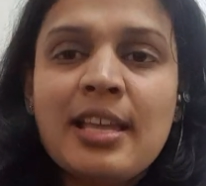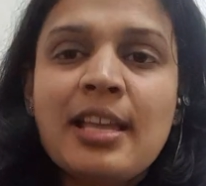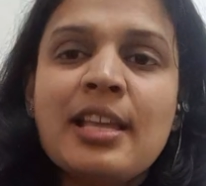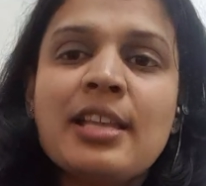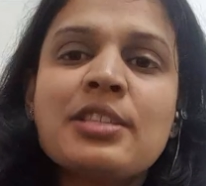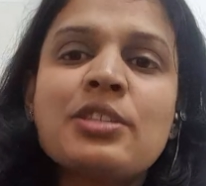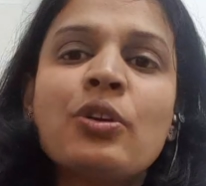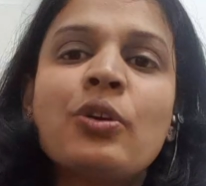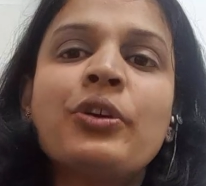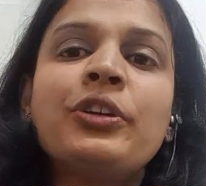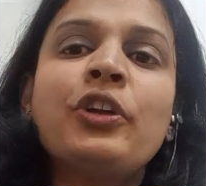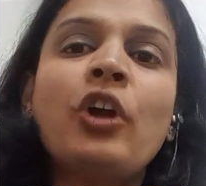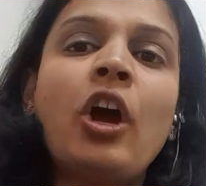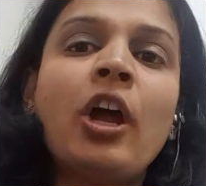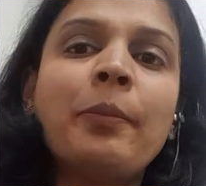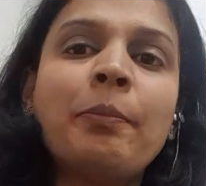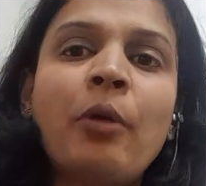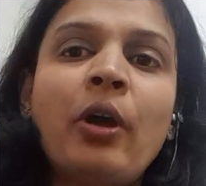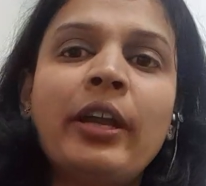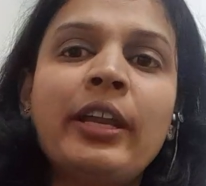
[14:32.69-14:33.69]
So your
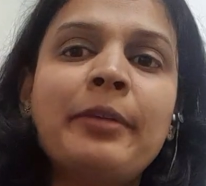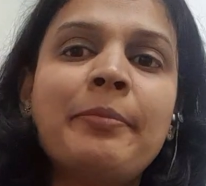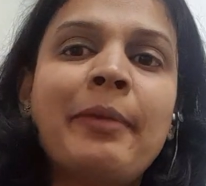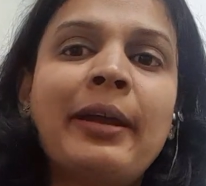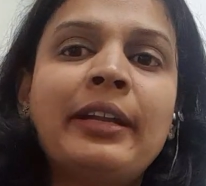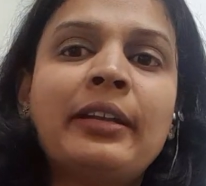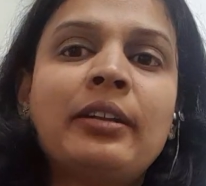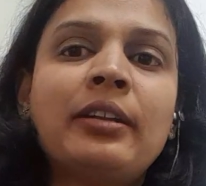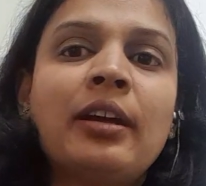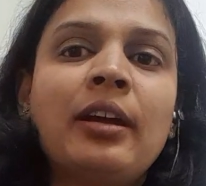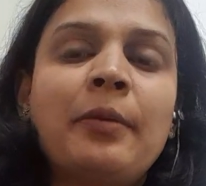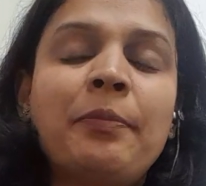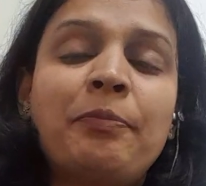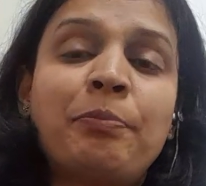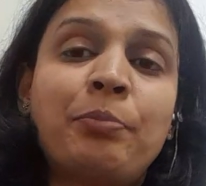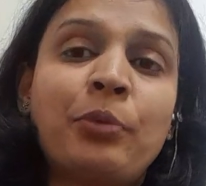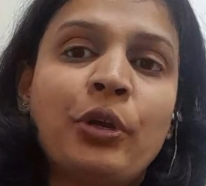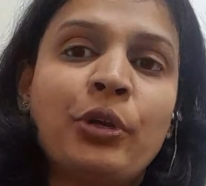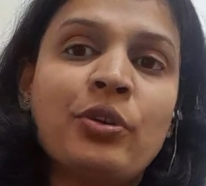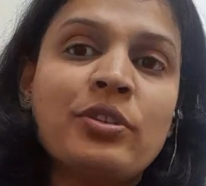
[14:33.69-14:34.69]
body might
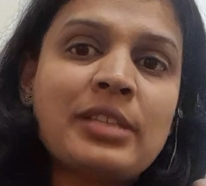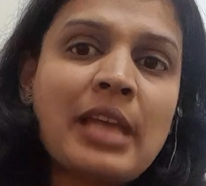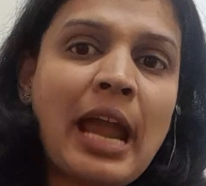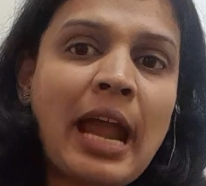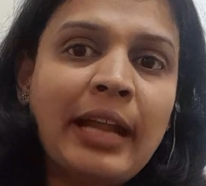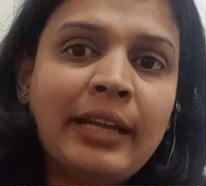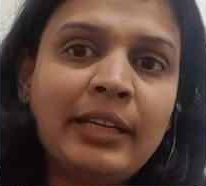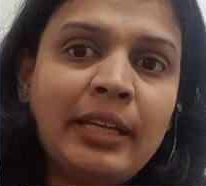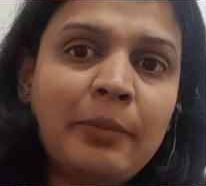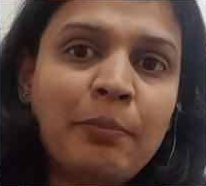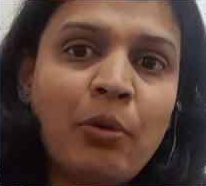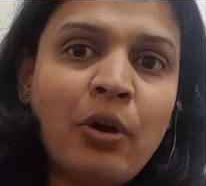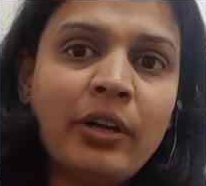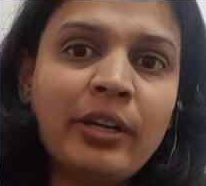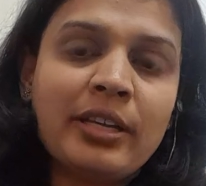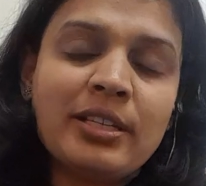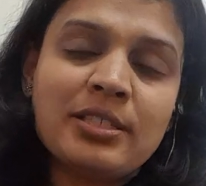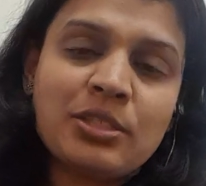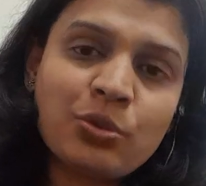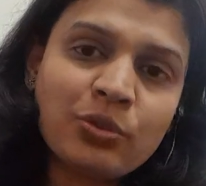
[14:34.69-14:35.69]
produce
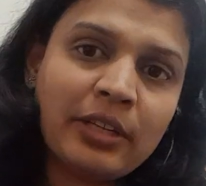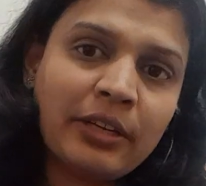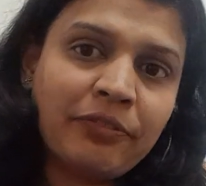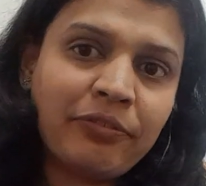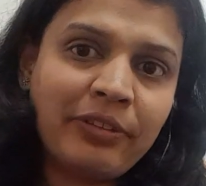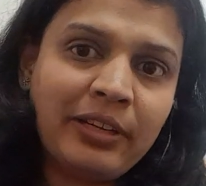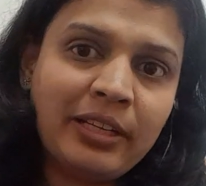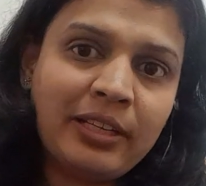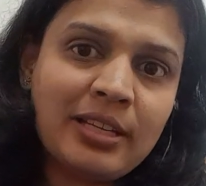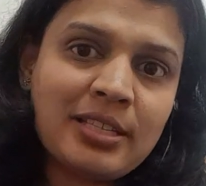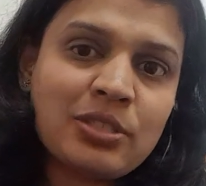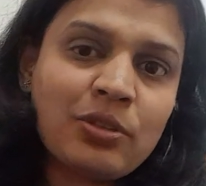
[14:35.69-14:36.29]
antibodies to that fetus.